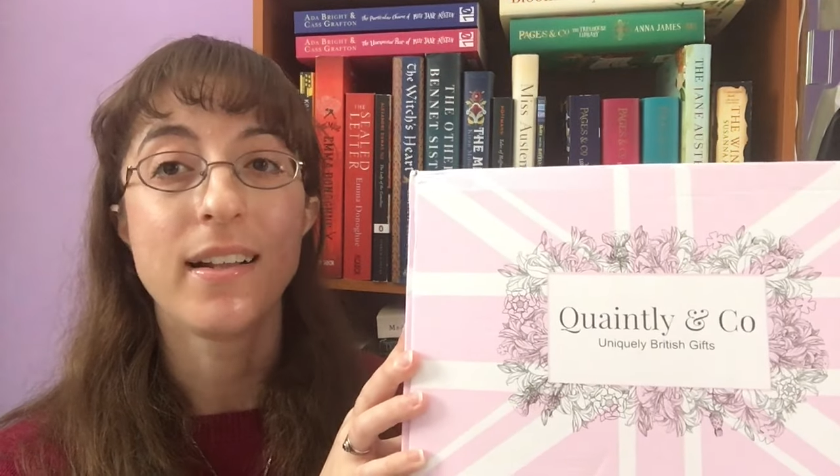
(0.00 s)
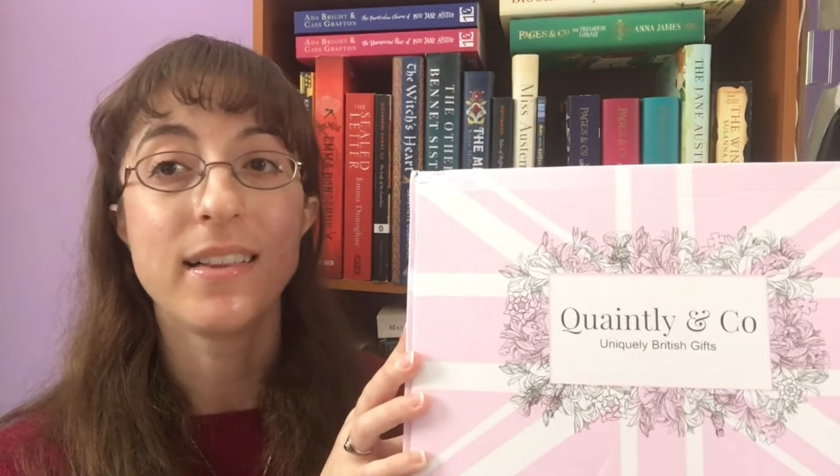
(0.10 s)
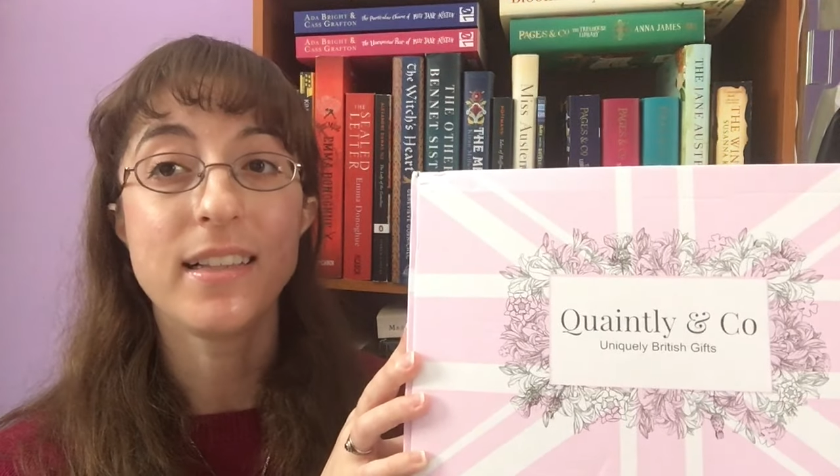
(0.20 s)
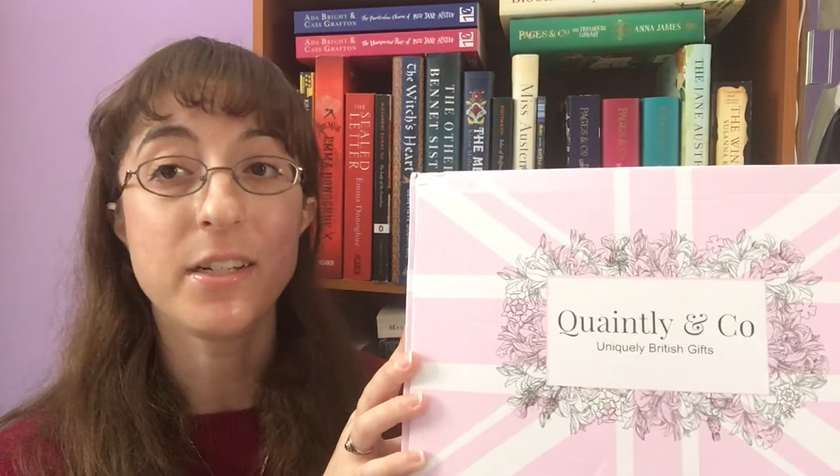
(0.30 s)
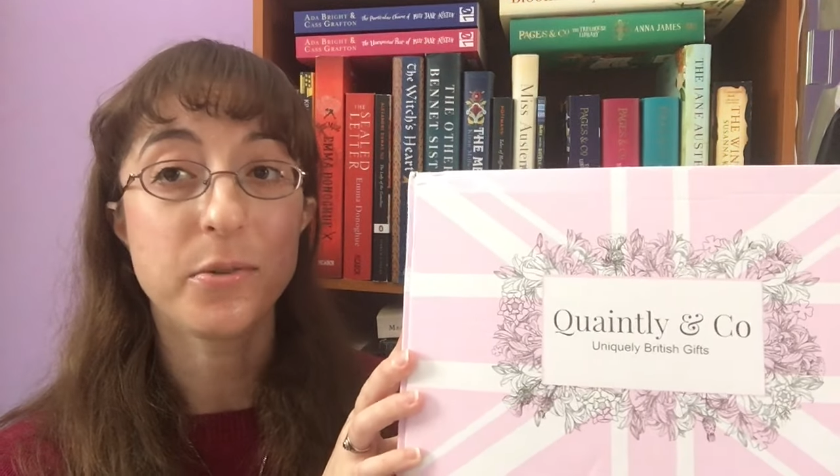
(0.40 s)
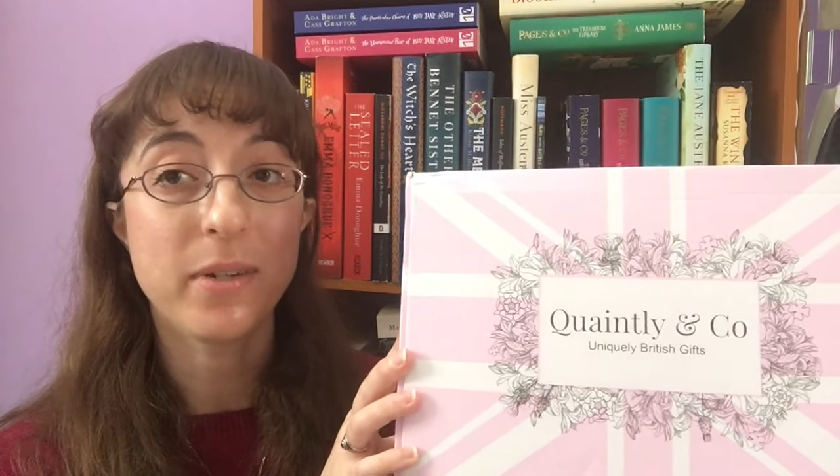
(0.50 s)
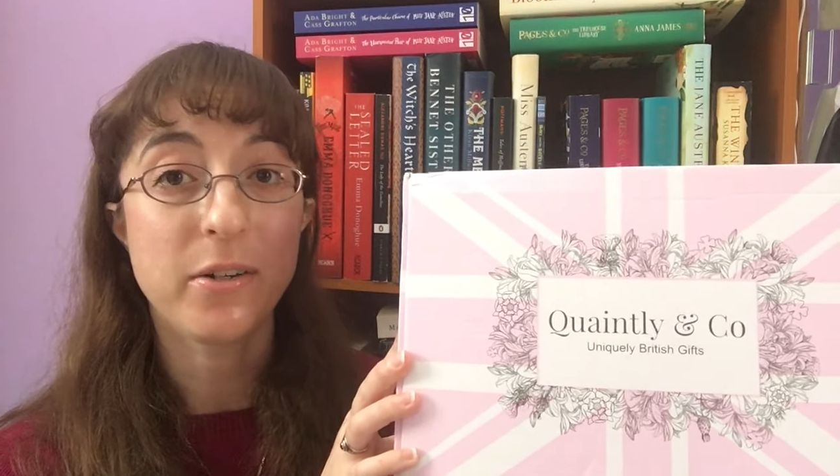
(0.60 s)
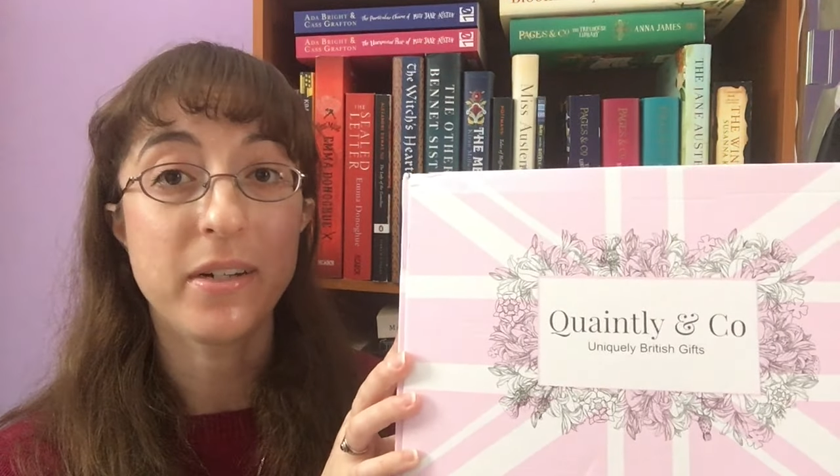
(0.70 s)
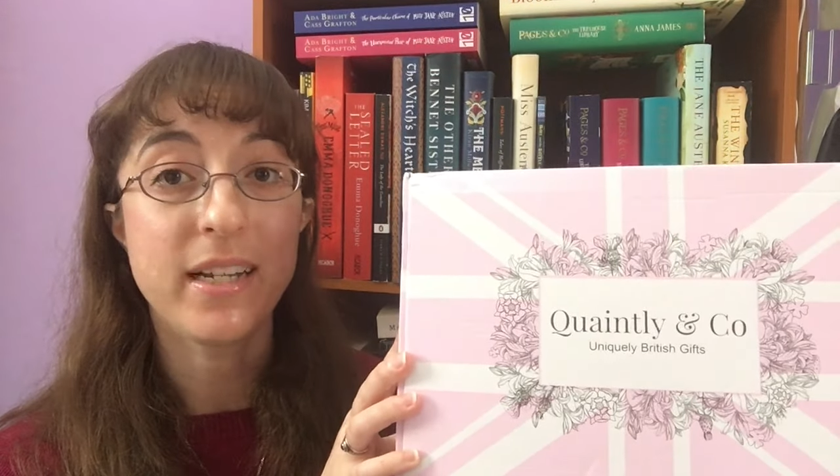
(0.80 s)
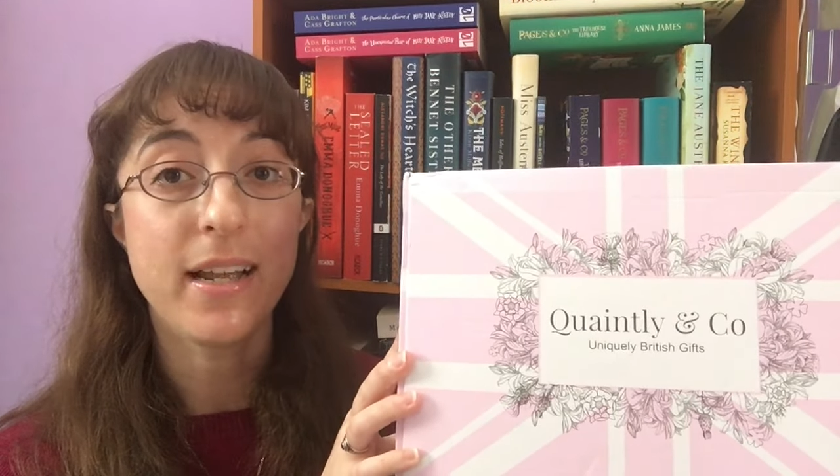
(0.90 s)

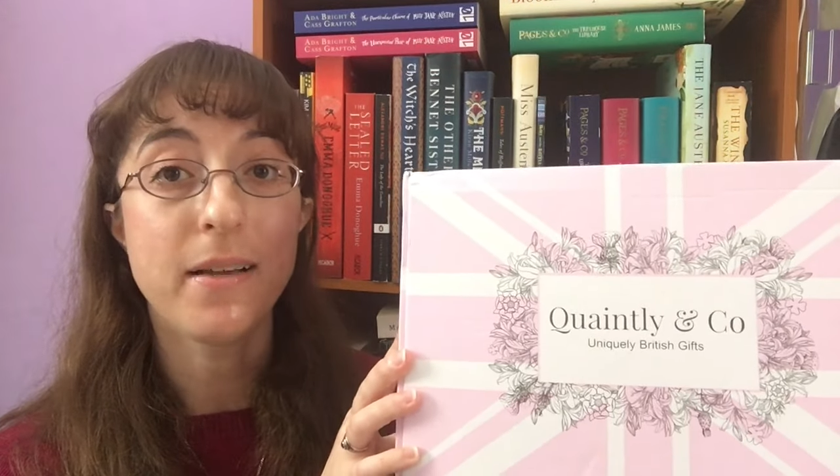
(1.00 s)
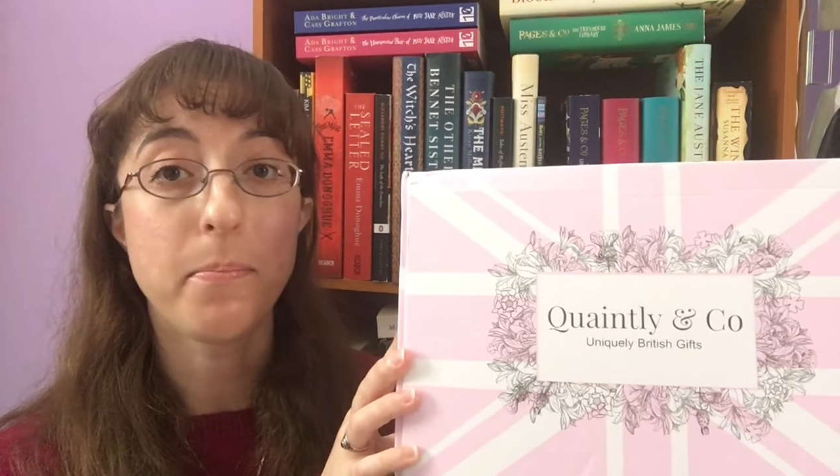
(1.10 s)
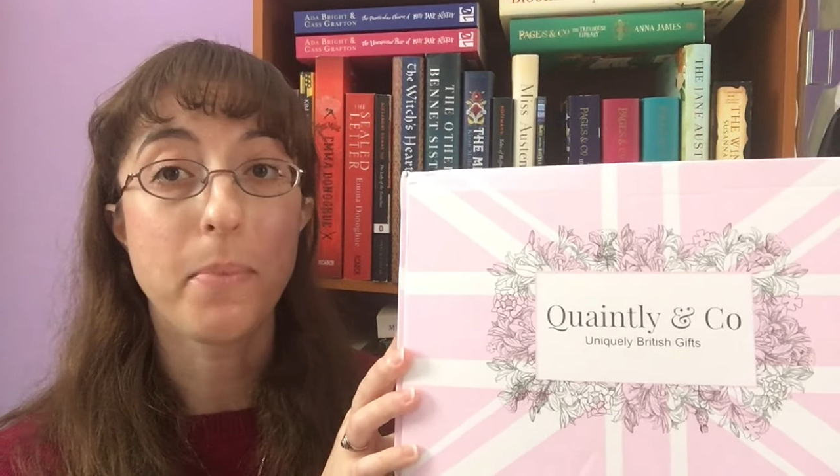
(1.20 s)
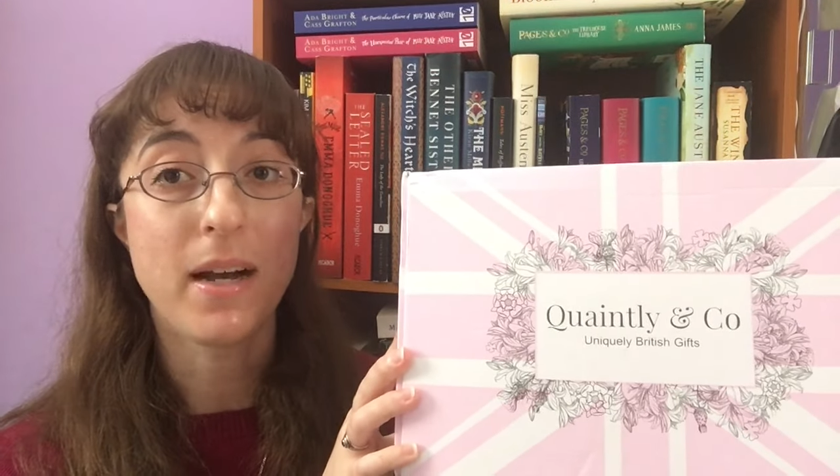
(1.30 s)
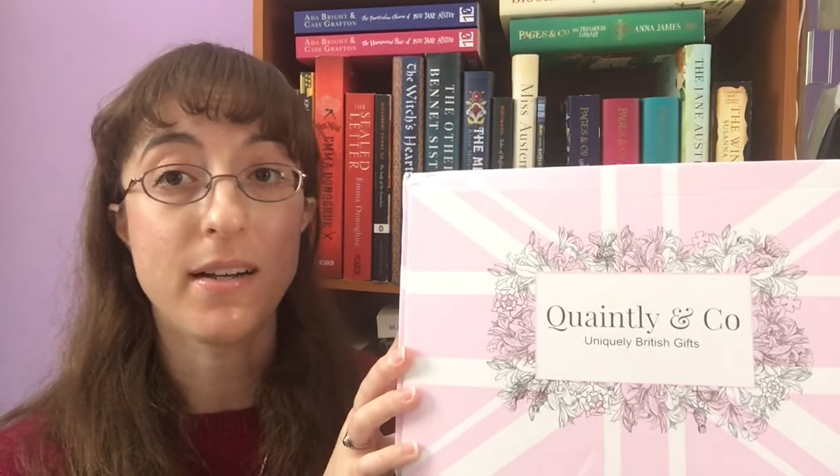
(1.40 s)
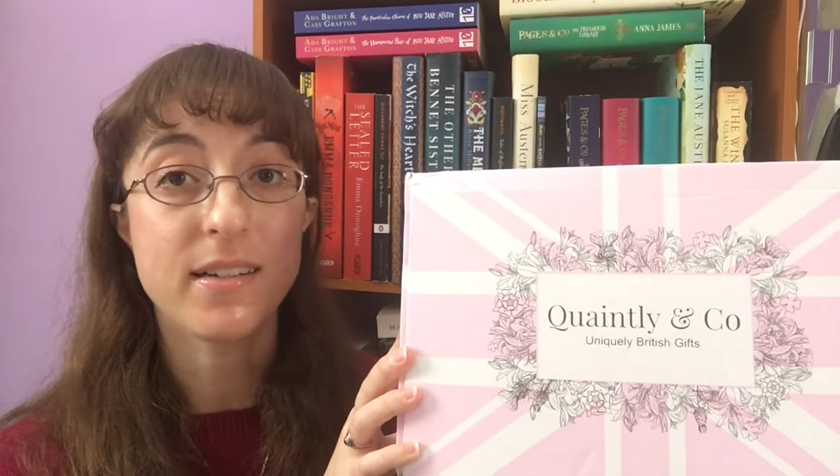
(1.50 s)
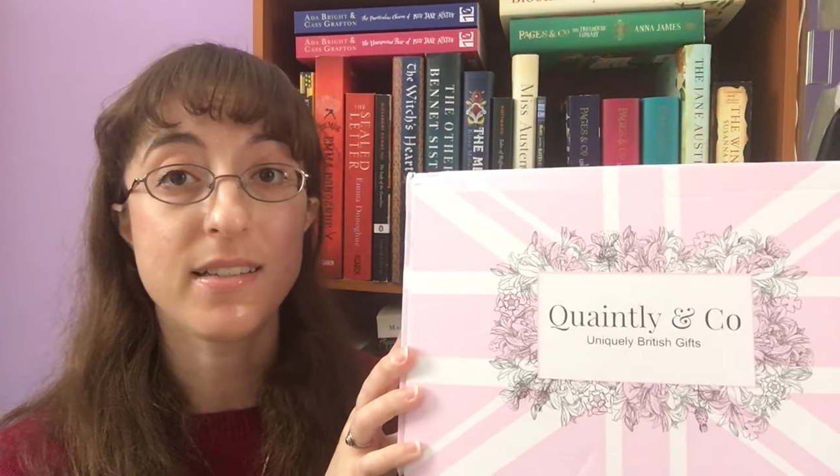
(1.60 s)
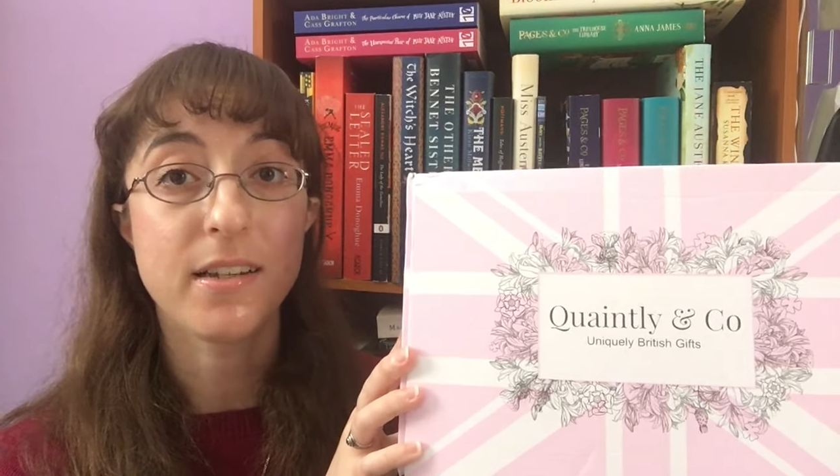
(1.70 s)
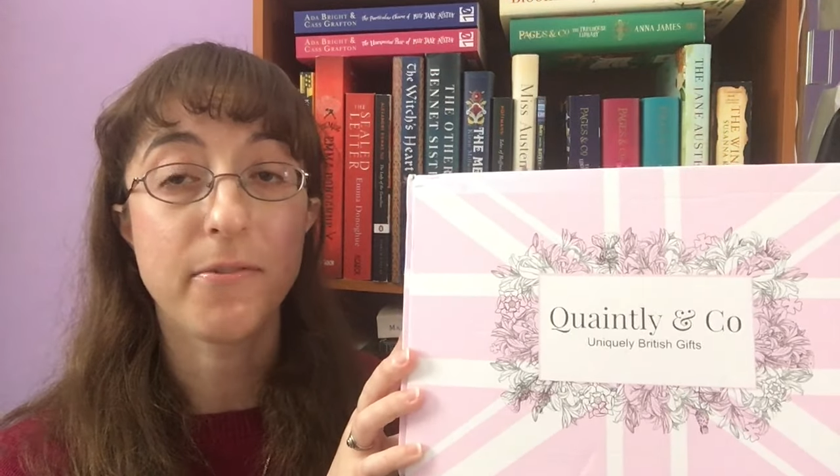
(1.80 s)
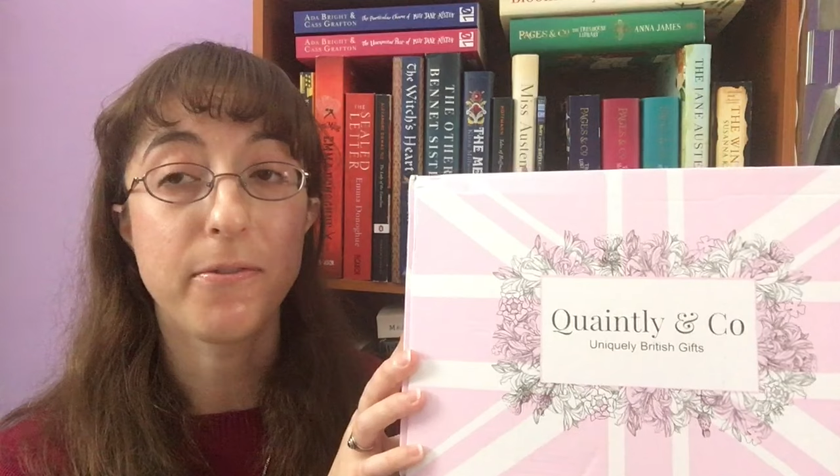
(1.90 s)
literary box